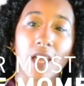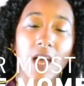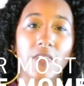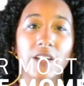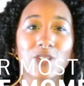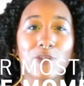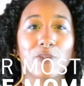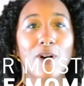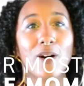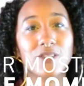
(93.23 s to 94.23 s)
I think
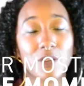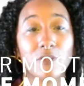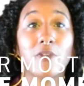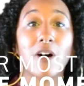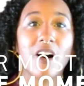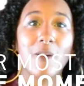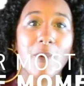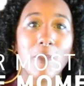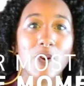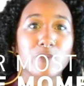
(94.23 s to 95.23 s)
so far
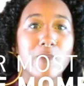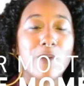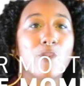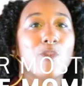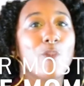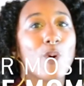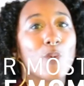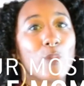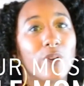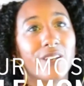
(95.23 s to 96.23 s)
my most memorable
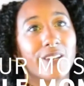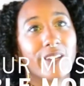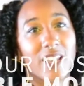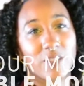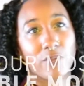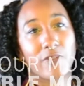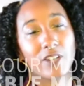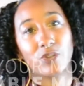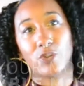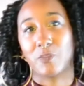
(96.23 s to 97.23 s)
moment as a
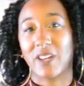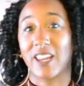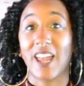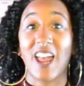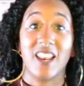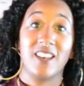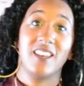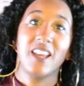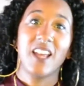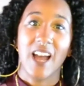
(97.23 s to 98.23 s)
professional has been
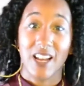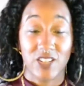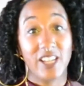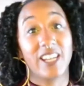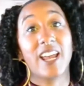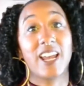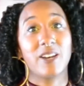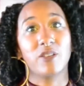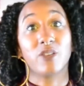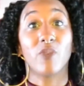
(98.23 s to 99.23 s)
actually
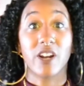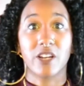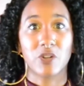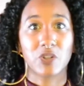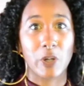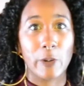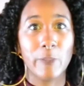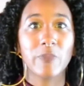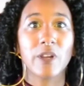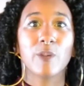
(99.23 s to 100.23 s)
getting the radio show,
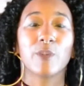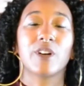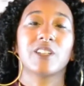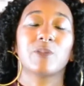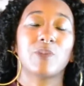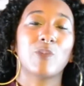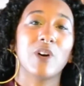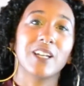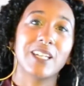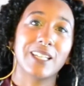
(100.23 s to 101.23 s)
because I'd been
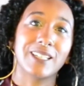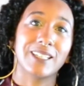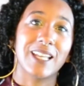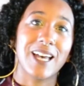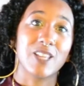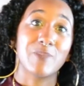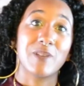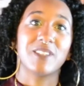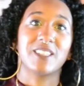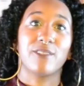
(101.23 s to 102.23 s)
working at the
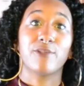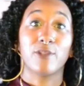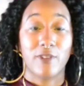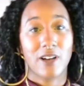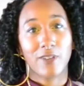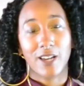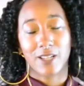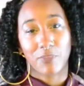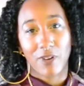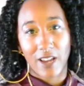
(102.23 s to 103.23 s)
BBC for 5
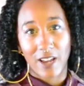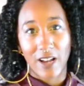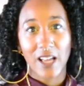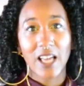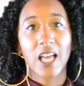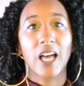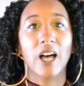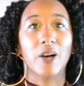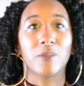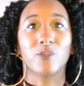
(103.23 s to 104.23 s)
years prior,
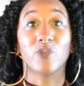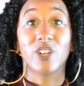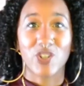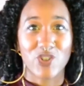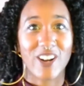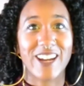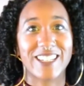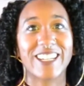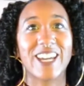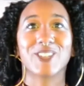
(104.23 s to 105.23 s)
really
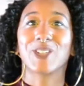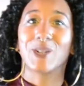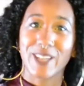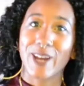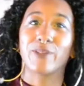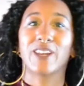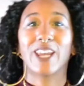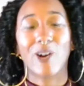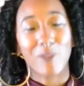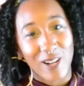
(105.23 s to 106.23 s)
trying to get a show. So every
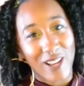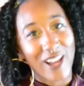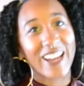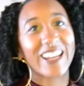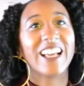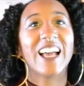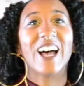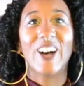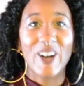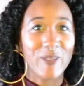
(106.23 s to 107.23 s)
year I'd be like,
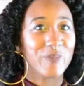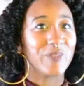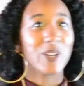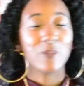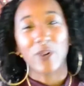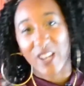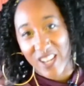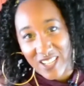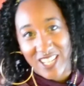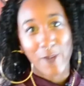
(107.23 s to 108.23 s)
you know, putting
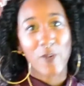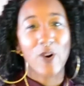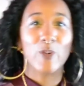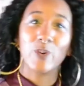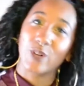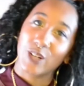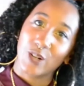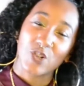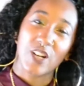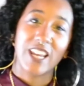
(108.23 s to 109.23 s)
in a demo, or, you
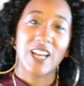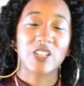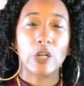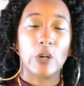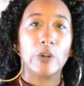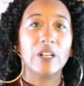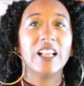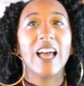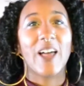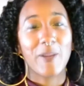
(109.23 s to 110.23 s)
know, trying to get a show,
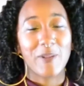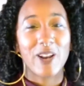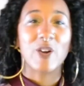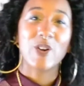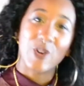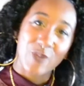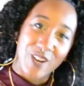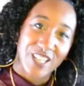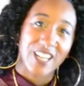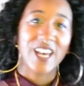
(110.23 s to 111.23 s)
and they'd be like, no, you're not
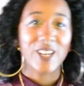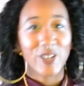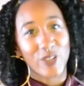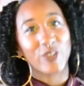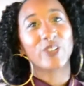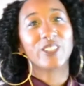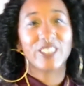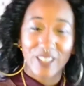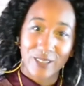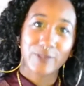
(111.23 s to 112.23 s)
ready yet, no, you're not good
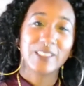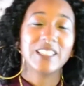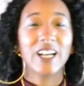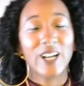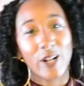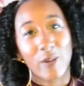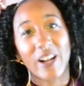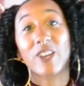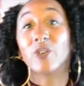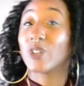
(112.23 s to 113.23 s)
enough,
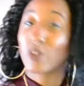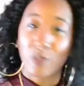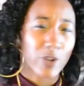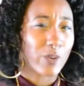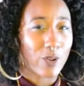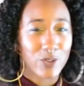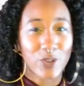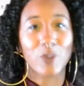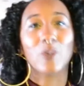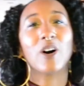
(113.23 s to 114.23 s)
okay, you're good, but no one knows
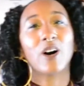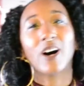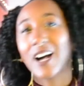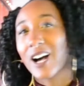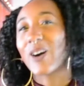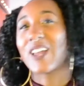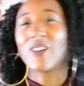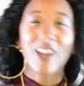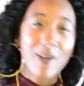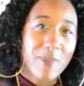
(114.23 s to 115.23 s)
who you are, okay,
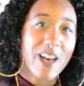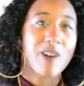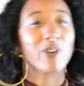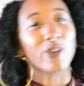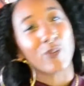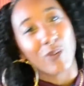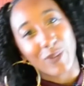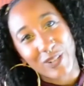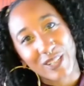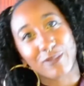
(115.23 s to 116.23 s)
you're getting better, but you're not what
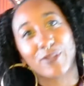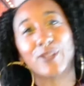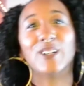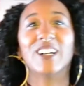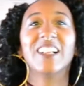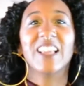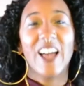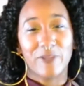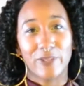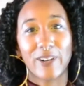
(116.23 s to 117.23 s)
we're looking for.
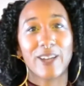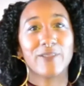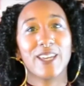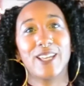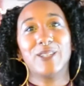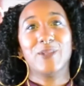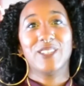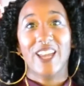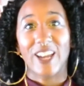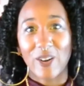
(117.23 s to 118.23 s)
And for 5 years it
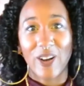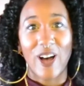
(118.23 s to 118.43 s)
was like,